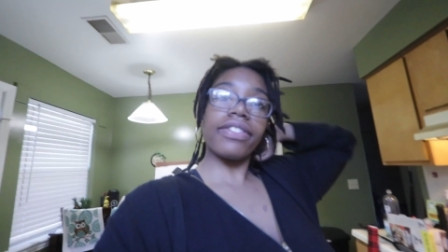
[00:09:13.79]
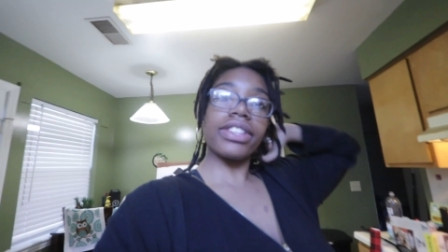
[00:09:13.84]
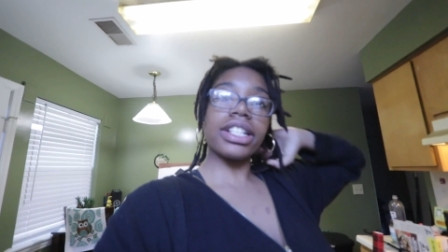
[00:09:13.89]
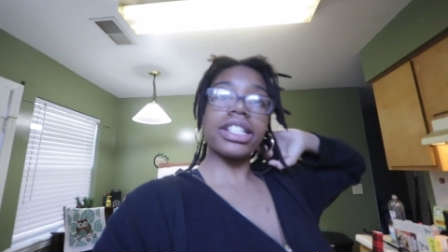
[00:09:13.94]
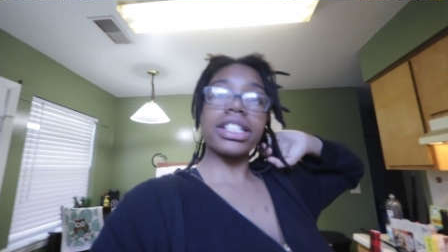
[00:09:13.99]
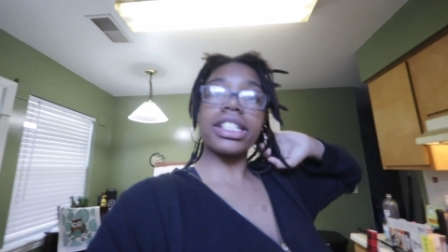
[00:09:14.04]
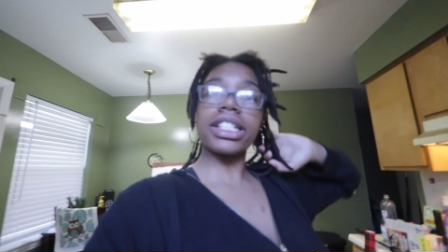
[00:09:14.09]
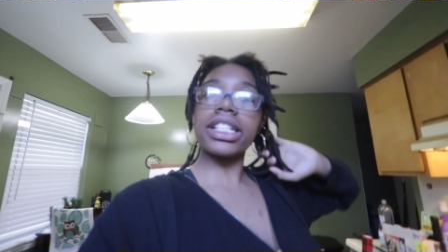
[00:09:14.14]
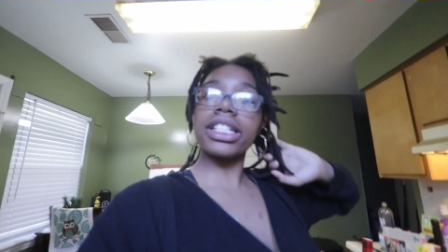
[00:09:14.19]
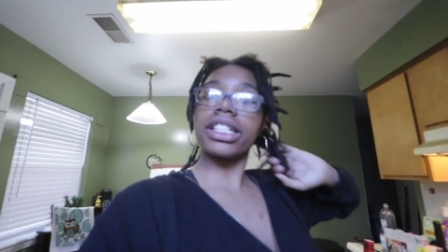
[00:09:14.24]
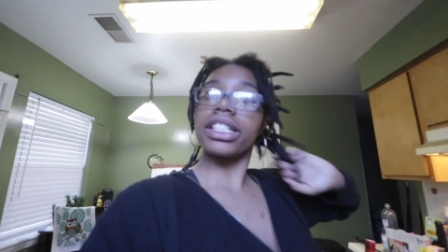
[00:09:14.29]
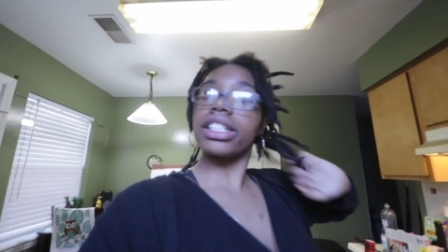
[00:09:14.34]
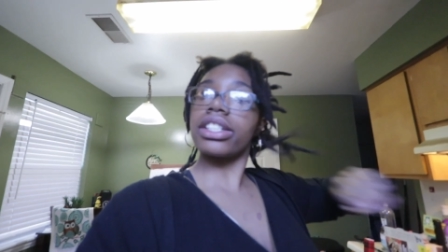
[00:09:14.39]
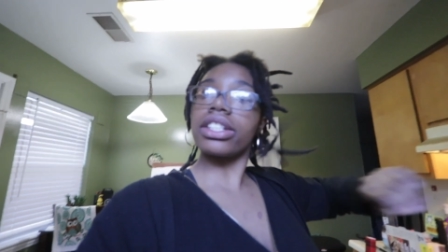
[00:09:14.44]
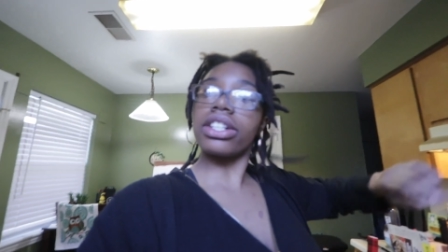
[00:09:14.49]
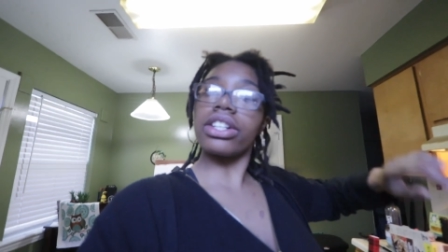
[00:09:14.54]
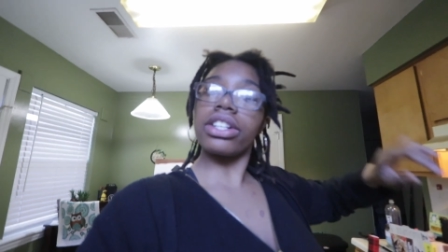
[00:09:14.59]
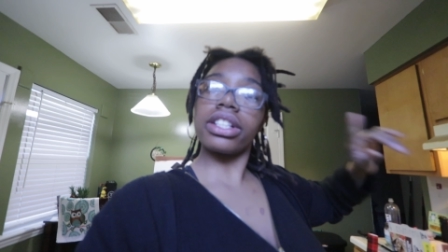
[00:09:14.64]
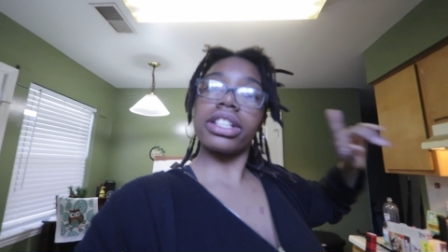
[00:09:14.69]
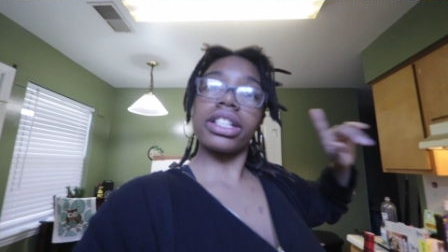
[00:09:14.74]
It is
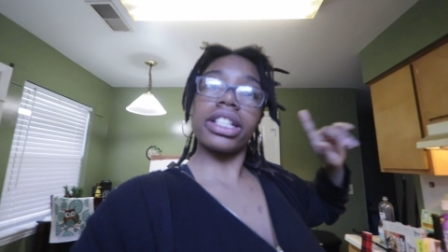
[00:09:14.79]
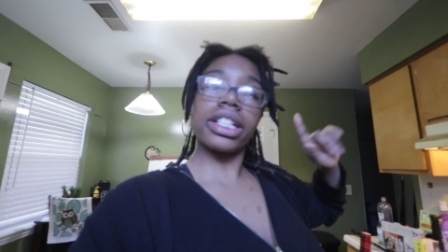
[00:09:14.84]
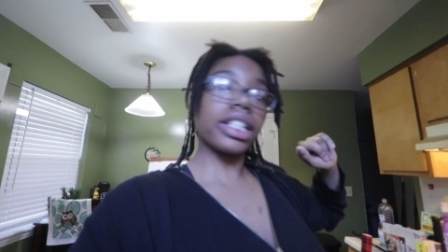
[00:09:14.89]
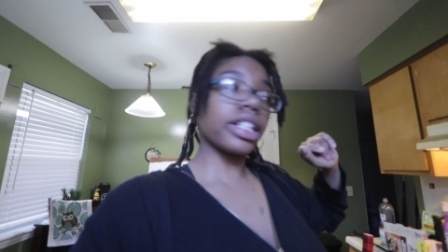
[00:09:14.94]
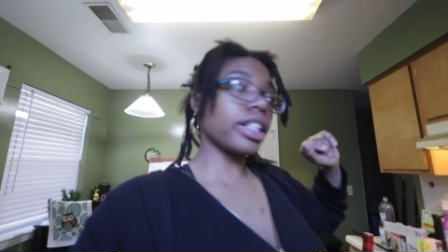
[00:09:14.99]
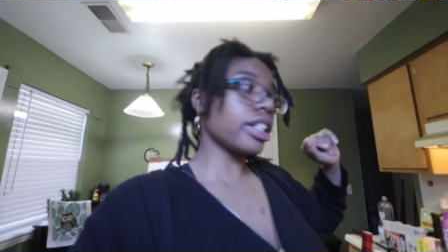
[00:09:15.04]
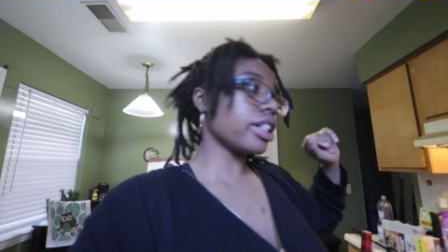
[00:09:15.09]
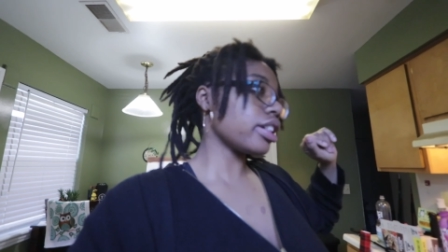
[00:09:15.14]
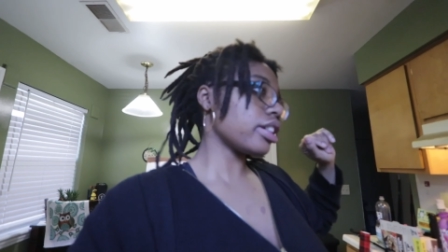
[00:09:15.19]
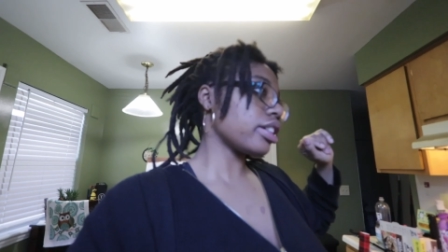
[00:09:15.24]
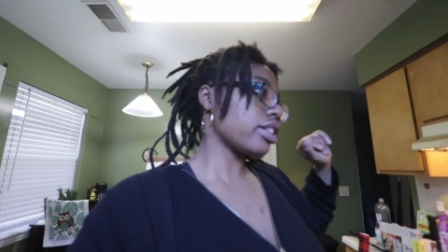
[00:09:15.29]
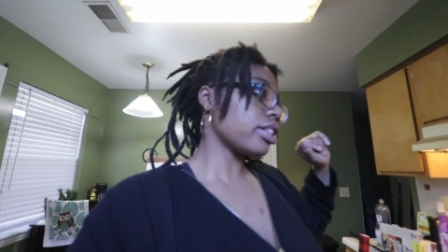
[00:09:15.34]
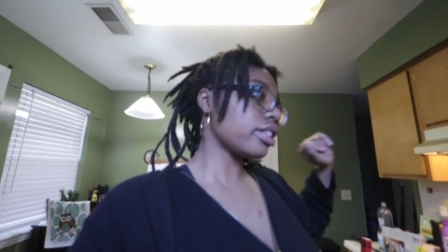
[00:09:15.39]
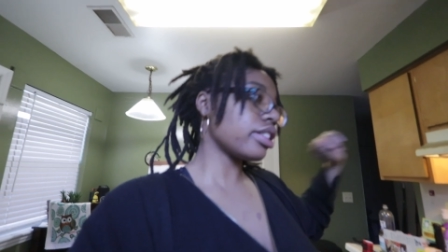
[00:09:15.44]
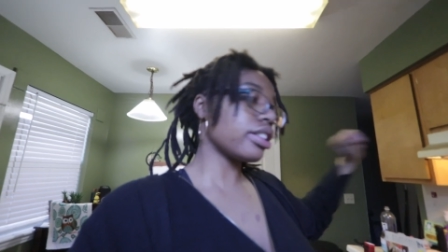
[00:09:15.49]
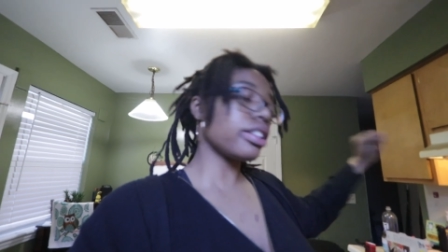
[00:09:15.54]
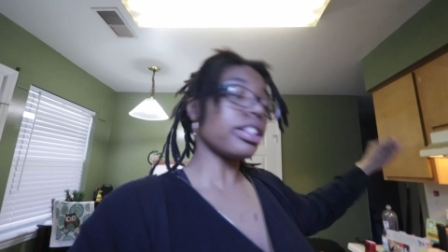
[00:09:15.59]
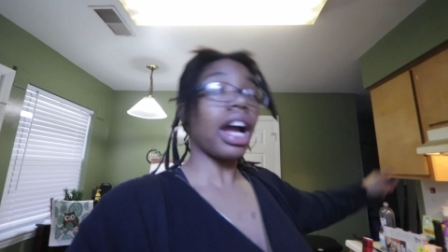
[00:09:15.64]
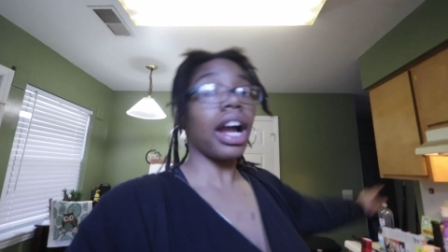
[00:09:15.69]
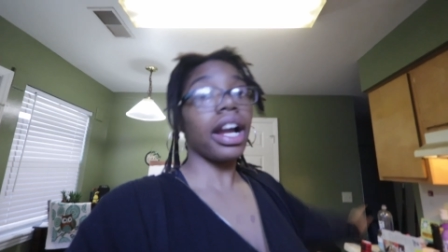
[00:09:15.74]
currently
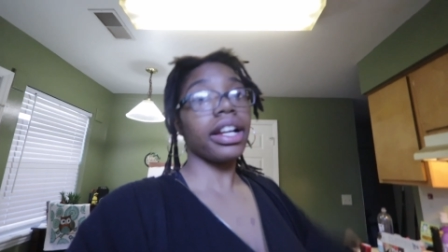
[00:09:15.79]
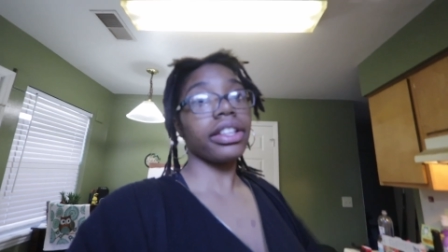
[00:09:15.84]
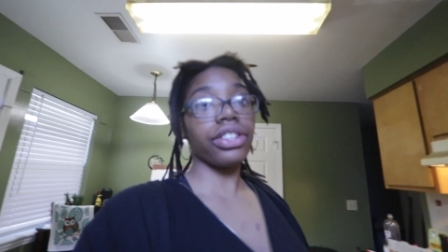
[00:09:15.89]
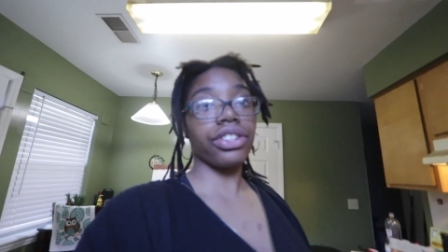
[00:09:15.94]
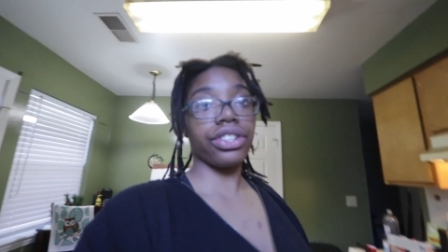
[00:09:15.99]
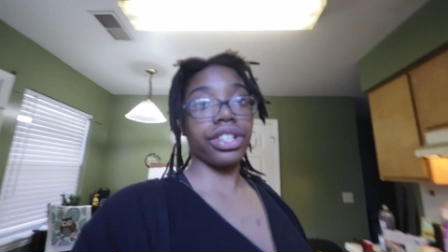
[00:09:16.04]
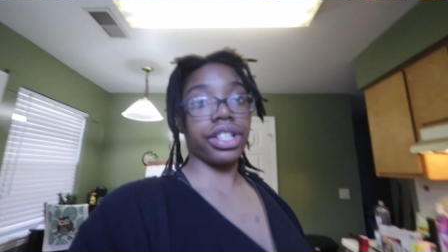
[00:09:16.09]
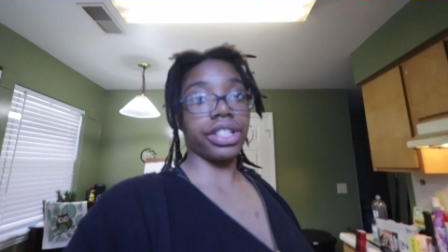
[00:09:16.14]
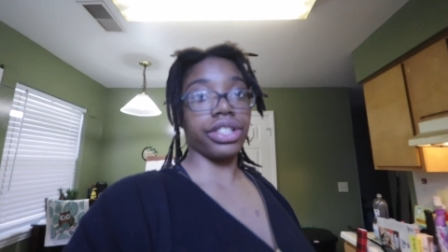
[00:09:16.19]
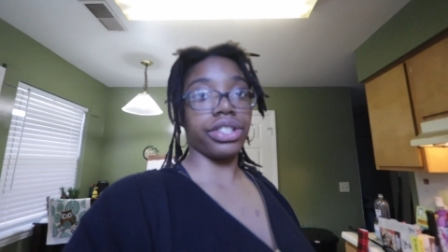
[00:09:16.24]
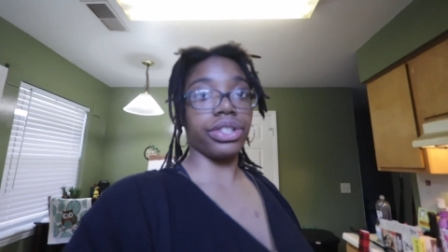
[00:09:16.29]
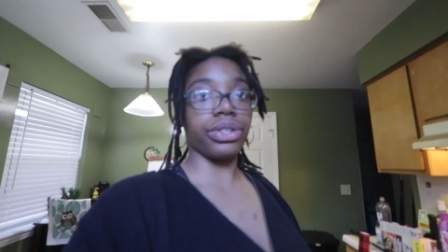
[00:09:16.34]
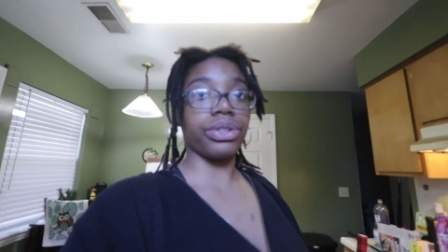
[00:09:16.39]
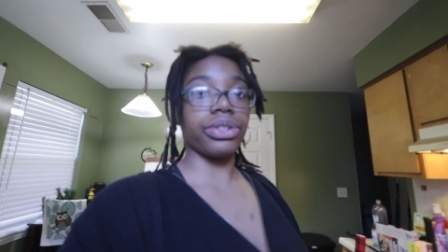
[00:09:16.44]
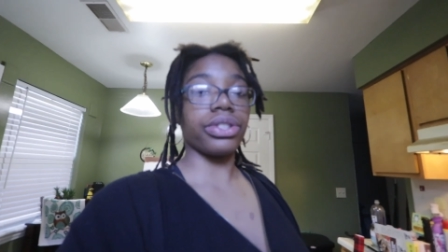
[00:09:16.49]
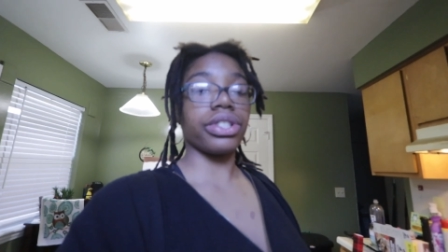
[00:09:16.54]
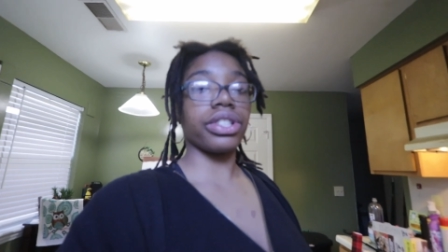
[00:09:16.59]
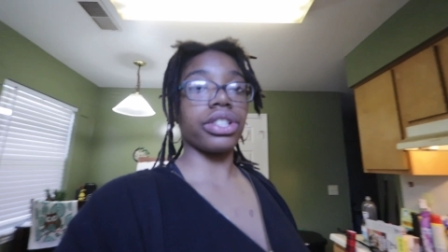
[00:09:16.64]
9:32,